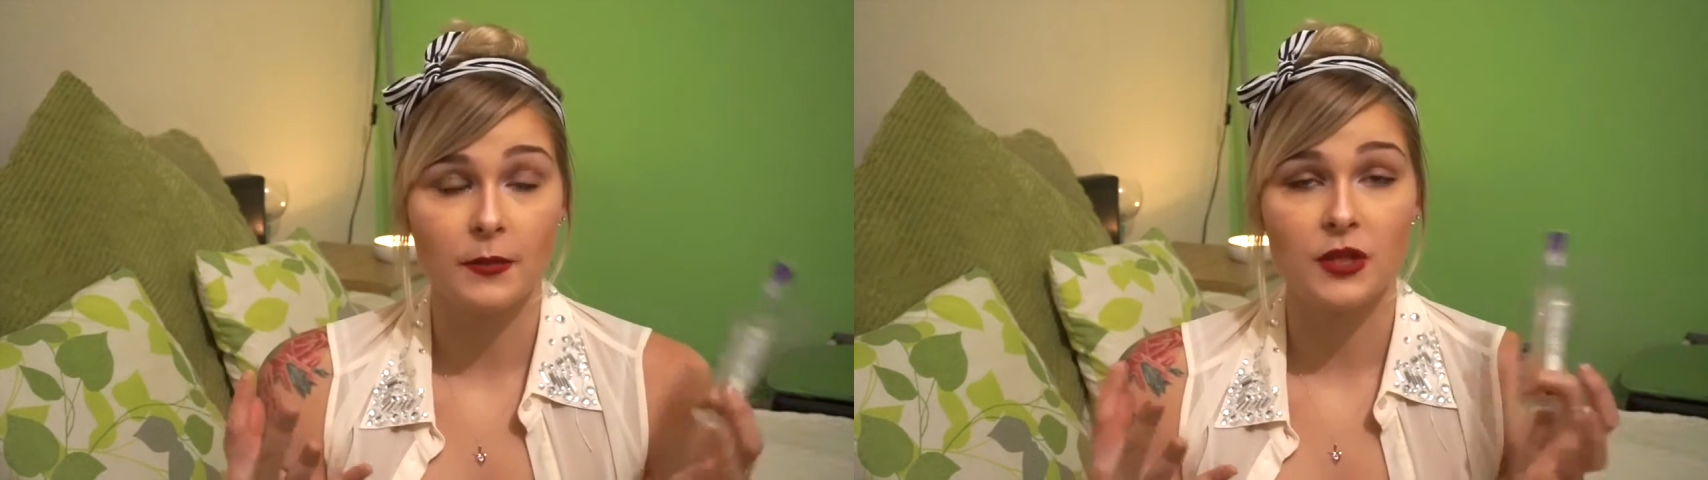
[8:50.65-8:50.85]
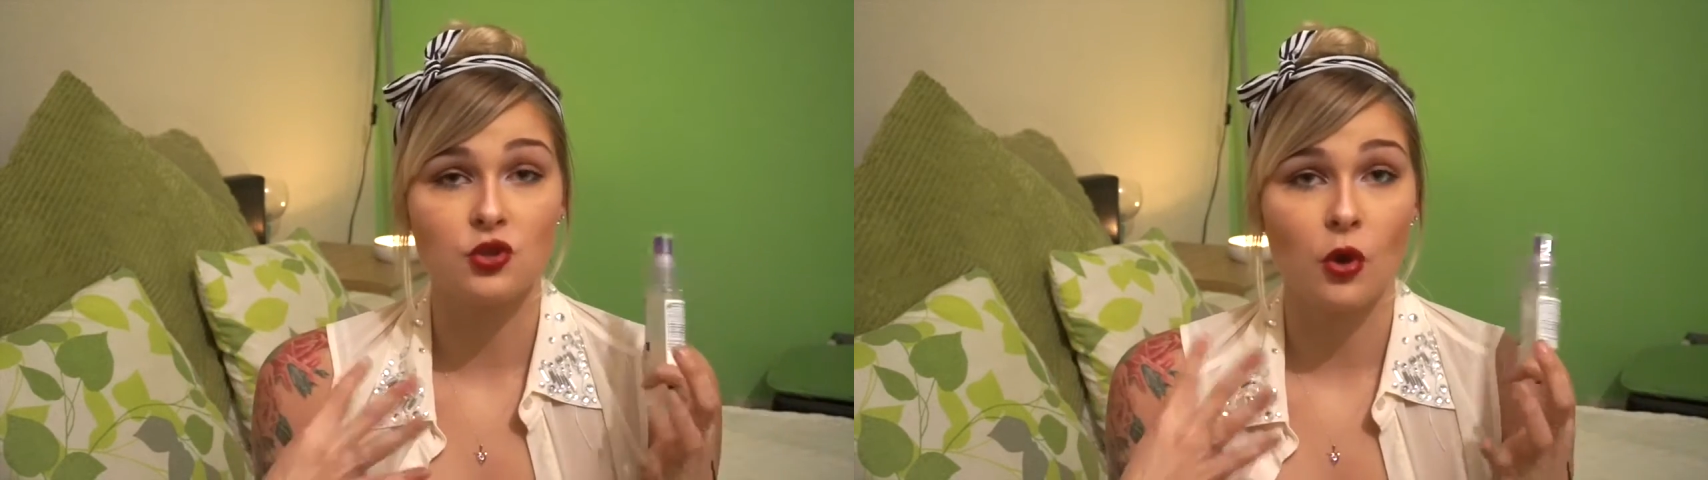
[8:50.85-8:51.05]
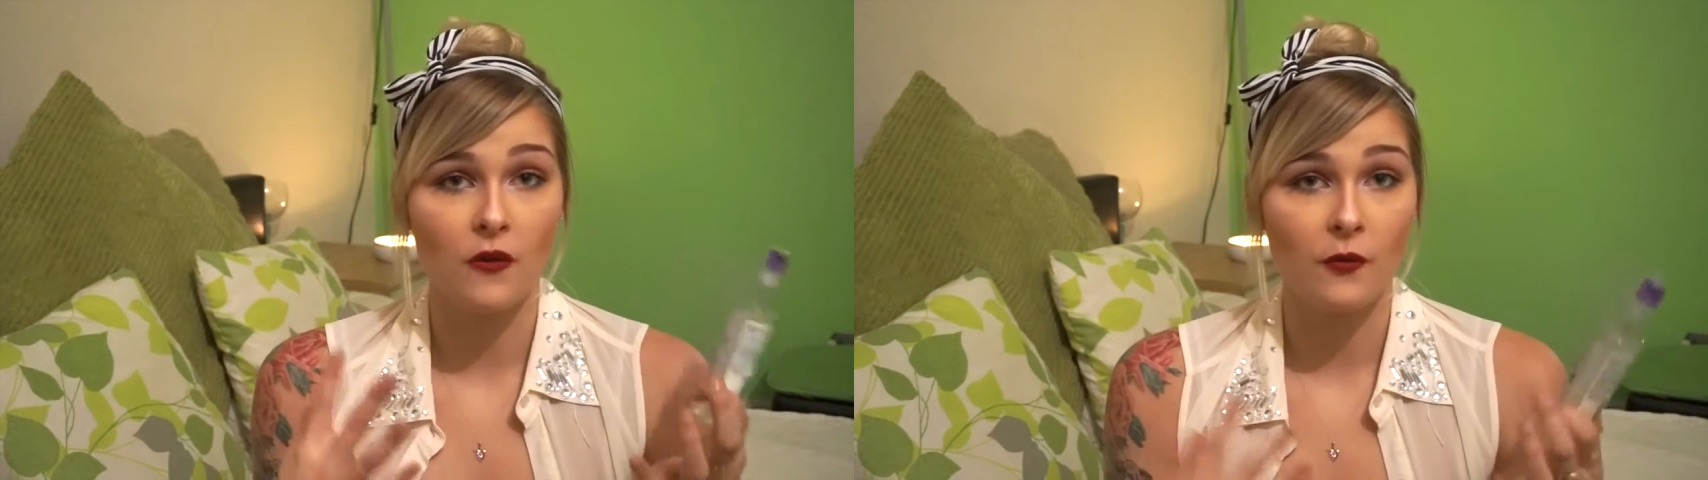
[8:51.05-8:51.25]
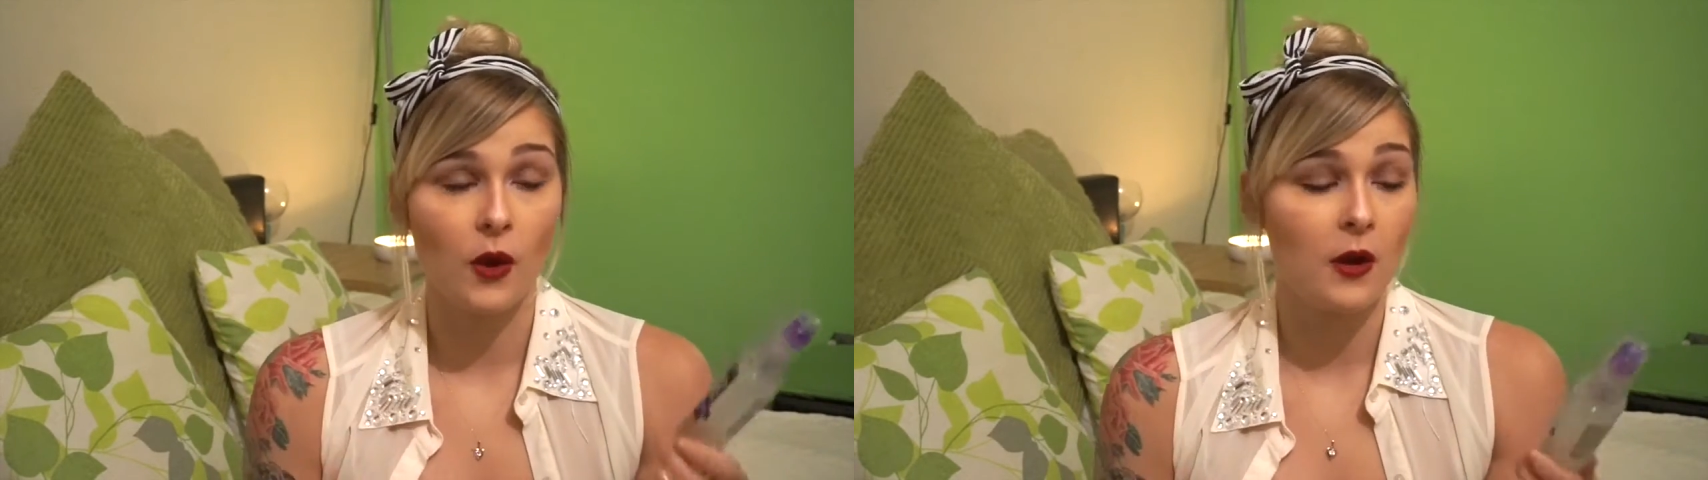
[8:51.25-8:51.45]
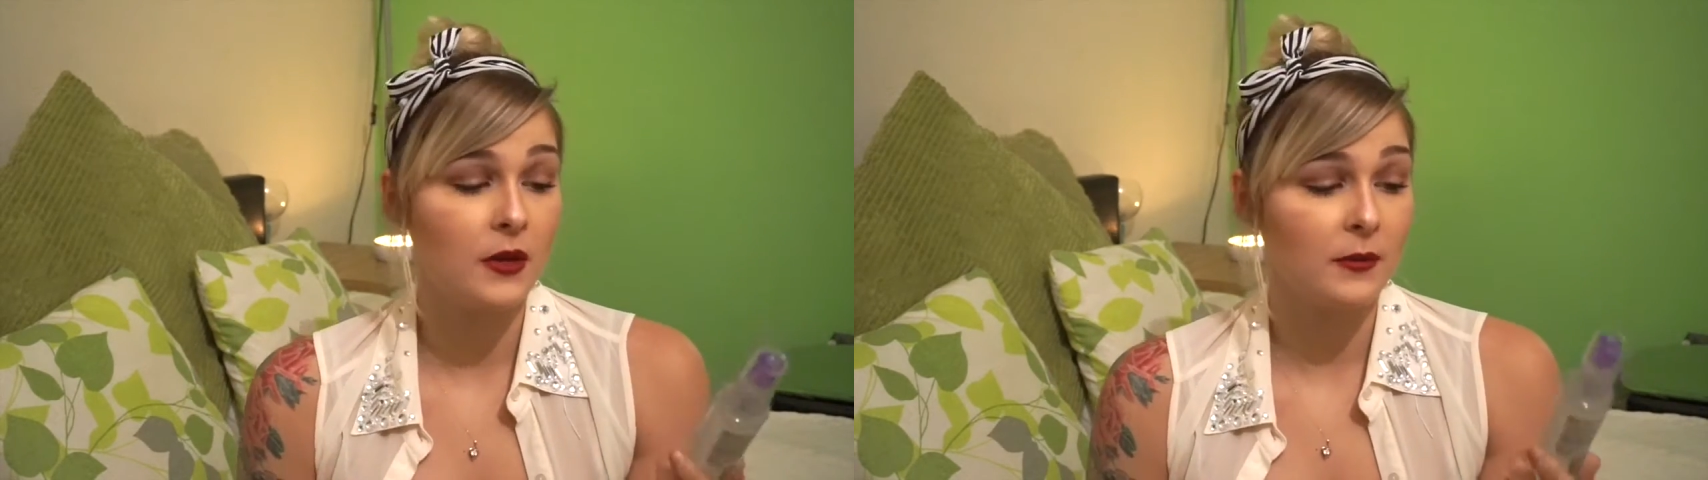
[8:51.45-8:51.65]
but it's not
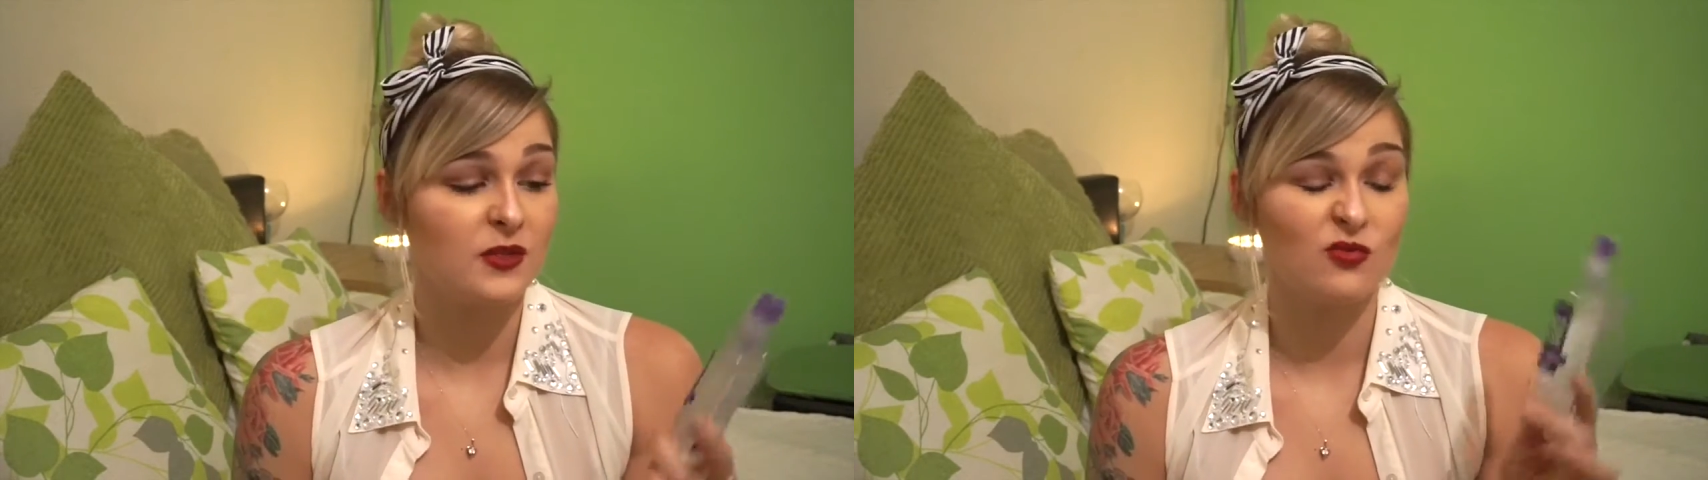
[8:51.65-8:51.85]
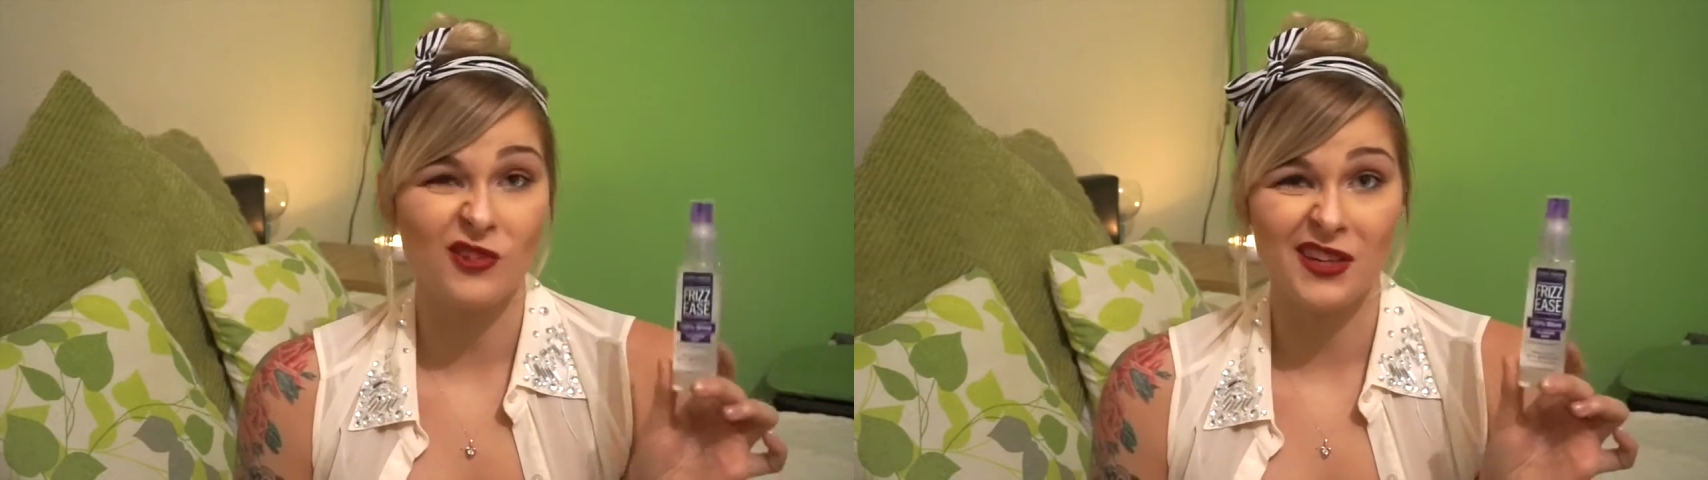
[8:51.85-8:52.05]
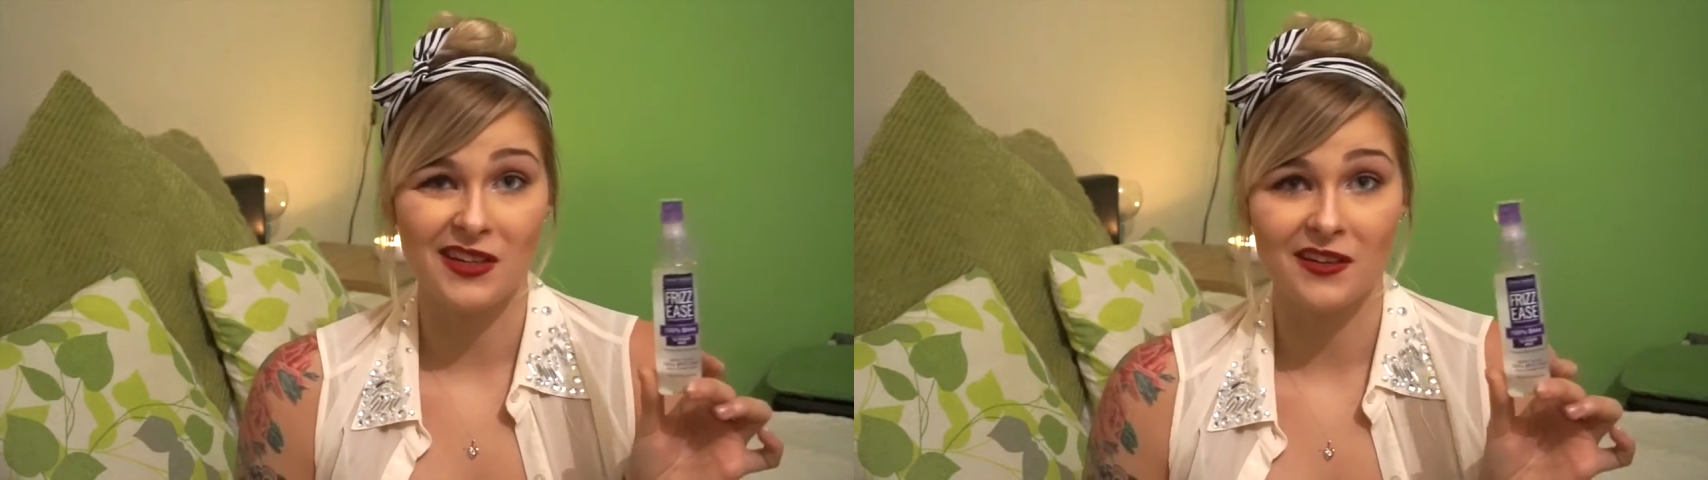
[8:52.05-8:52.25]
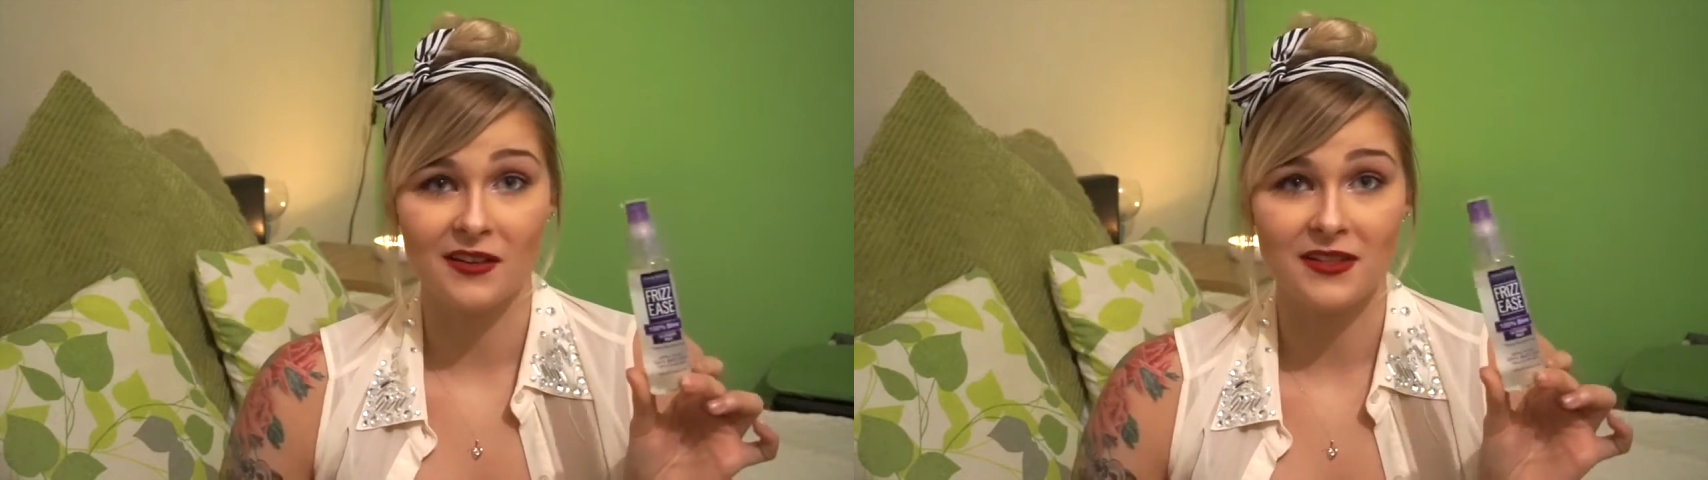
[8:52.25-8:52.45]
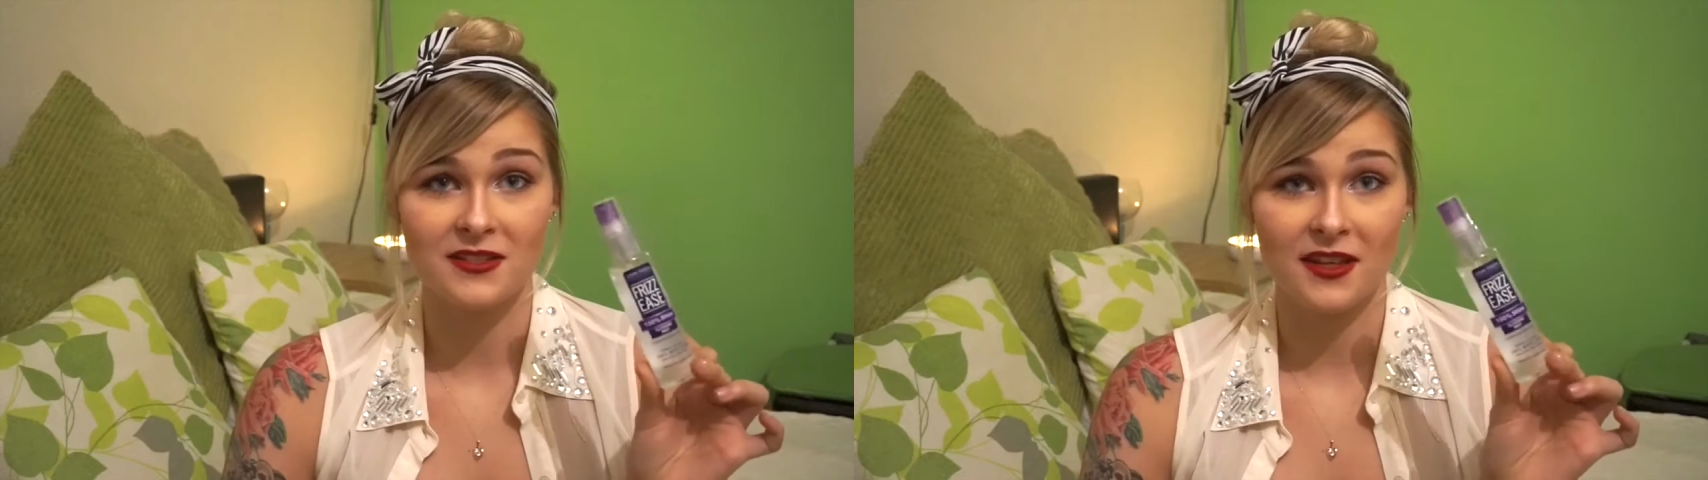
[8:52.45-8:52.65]
overwhelming, but it's really
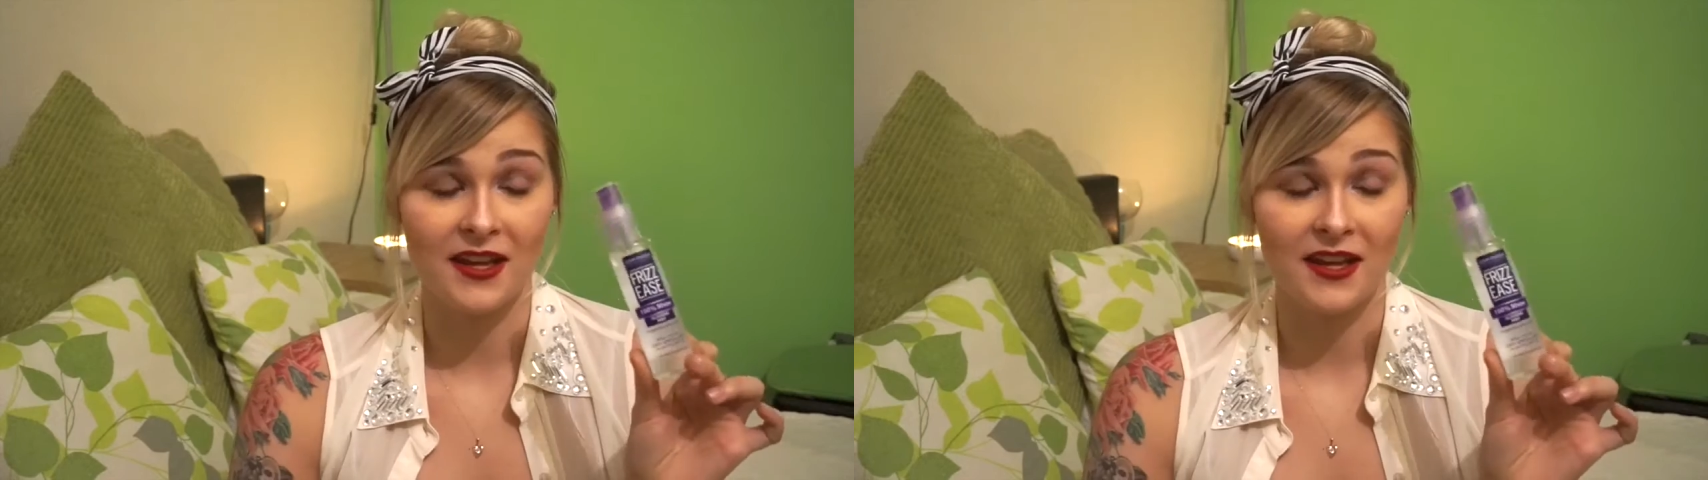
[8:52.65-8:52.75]
nice,